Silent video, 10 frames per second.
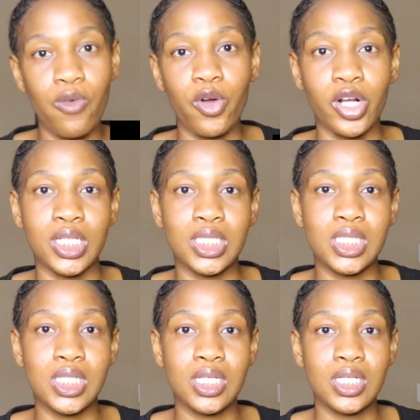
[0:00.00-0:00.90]
and have
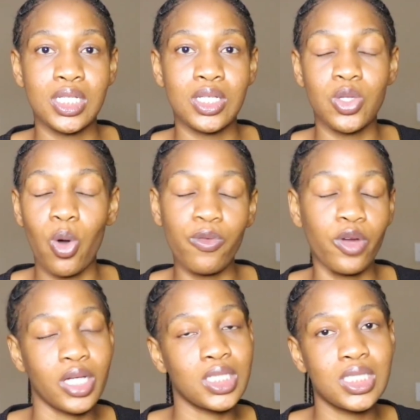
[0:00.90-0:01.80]
yourself an
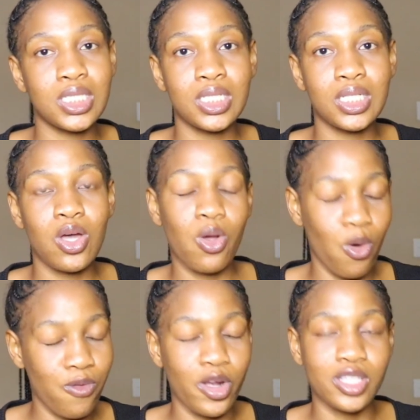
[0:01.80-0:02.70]
amazing,
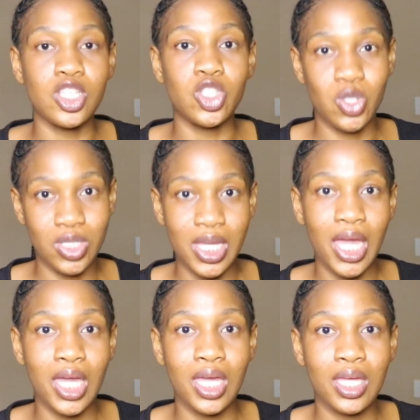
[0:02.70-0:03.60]
amazing,
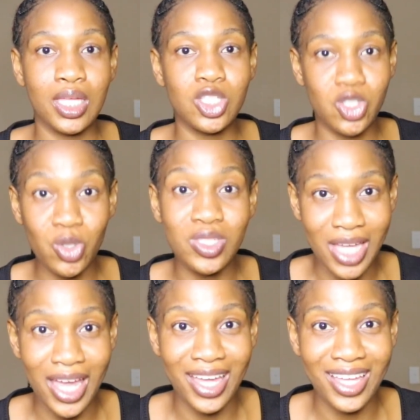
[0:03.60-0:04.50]
amazing,
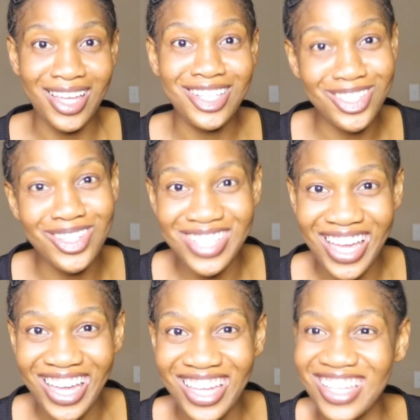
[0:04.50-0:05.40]
amazing
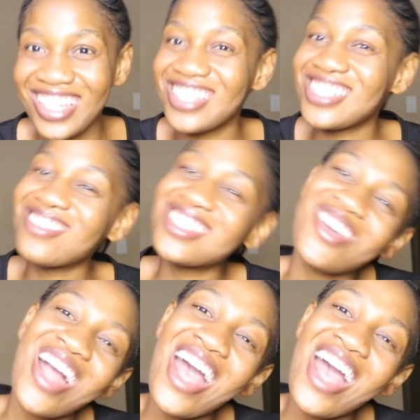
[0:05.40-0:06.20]
day.